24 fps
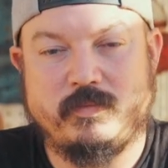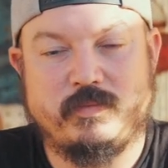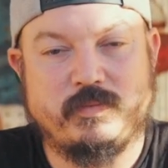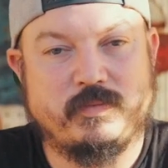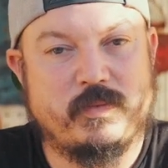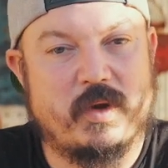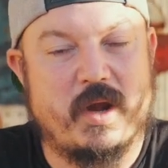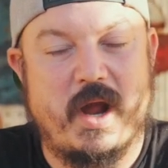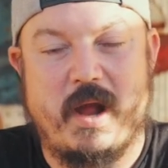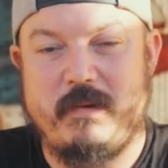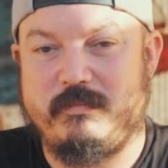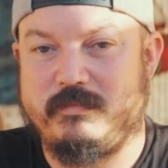
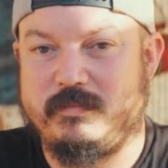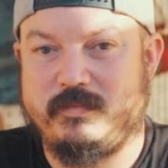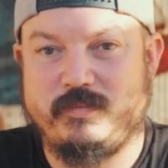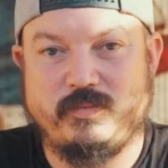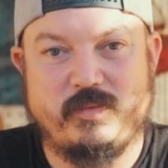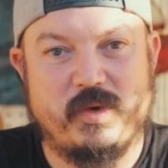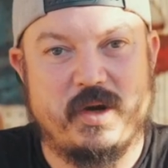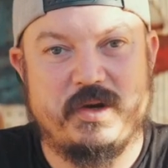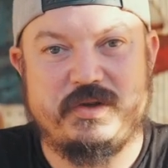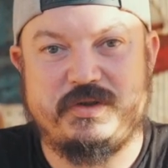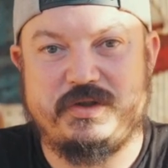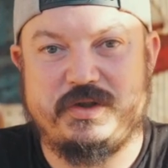Okay,
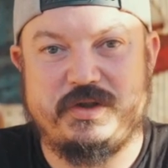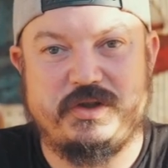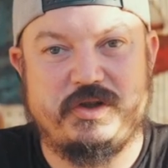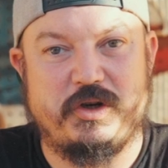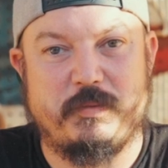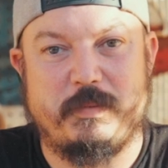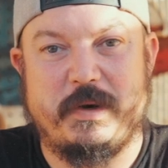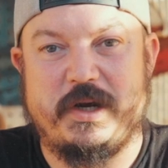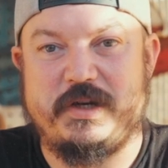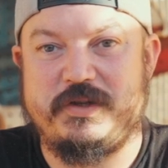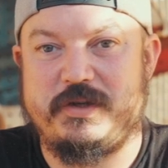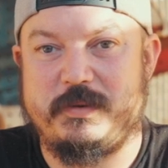that's just
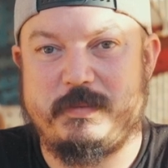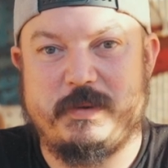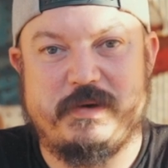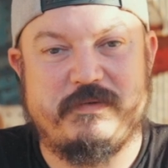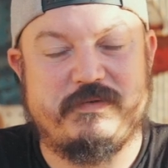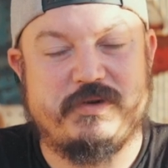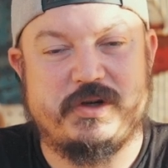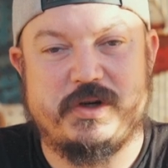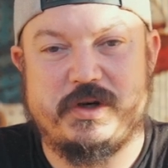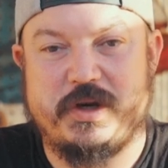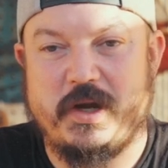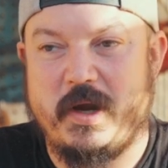your basic
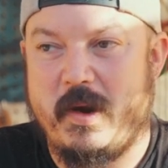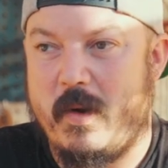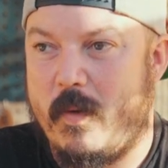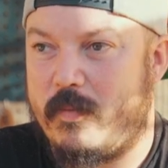beef jerky.